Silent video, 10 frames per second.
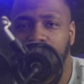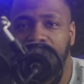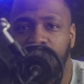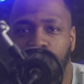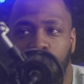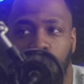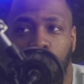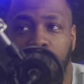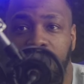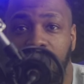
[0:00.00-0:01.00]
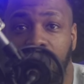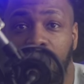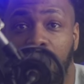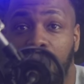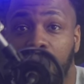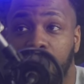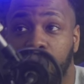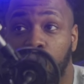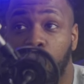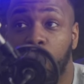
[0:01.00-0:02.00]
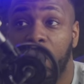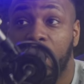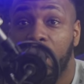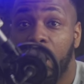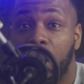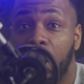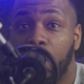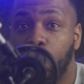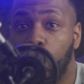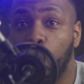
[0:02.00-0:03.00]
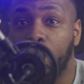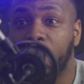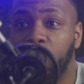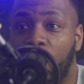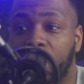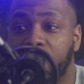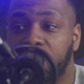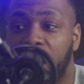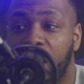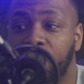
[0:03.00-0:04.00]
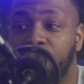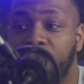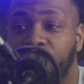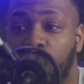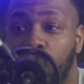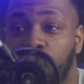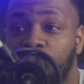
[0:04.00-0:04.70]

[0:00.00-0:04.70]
his third year. So normally around the time the third or